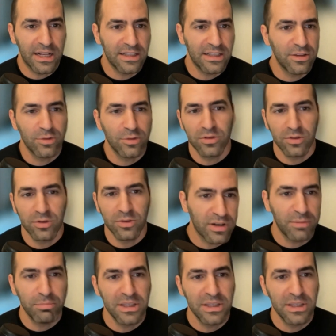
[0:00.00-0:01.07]
And then you
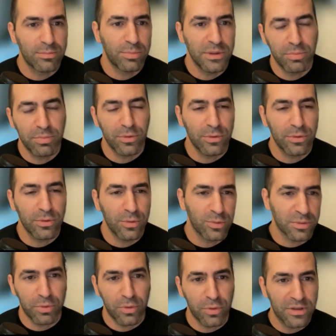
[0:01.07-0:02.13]
want to meet people who
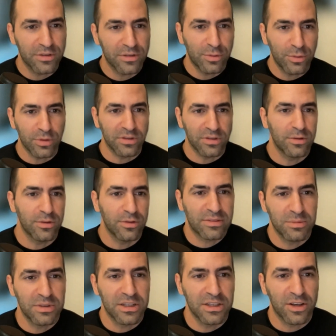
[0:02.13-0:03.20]
support it too. You have
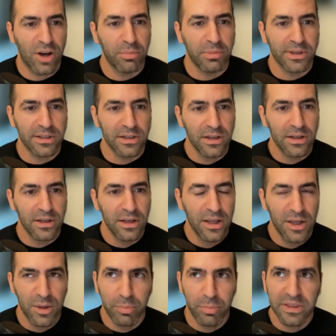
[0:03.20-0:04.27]
something in common.
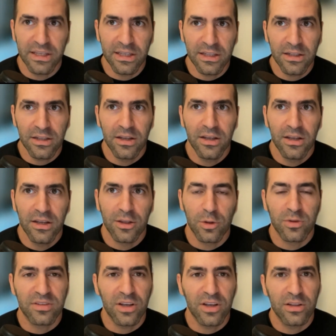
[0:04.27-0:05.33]
But then you
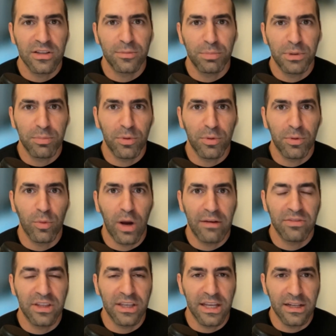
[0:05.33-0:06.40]
see all these people who
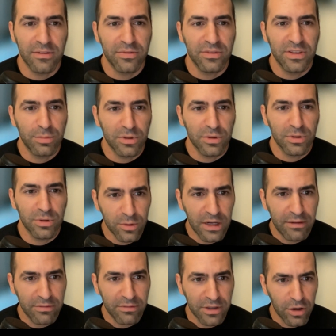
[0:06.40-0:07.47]
have the NFTs, but they don't
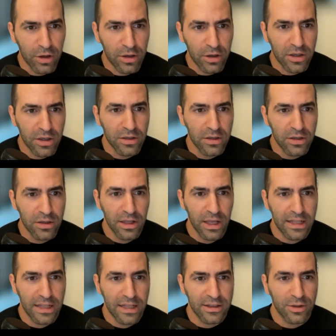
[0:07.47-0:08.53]
have the car,
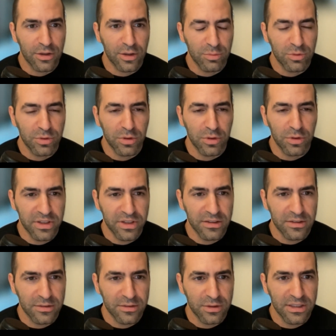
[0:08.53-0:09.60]
and they're going to come to your
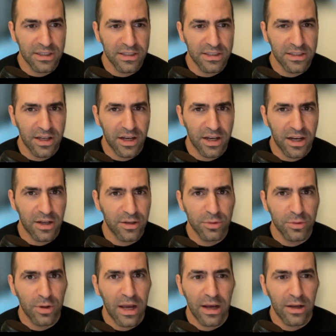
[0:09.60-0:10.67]
event. So then I don't
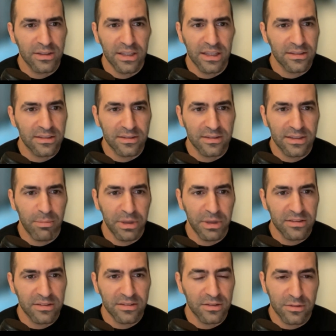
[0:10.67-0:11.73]
know how that
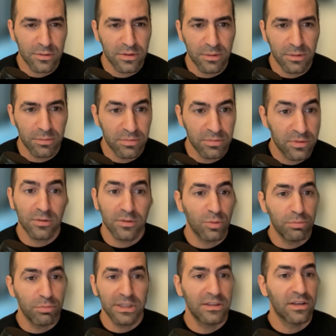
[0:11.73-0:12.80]
made sense to them. To
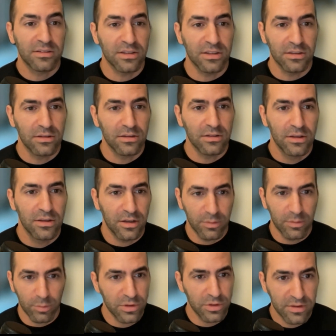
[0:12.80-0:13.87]
me, it doesn't.
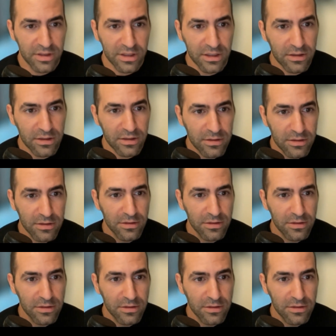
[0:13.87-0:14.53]
And what do you think?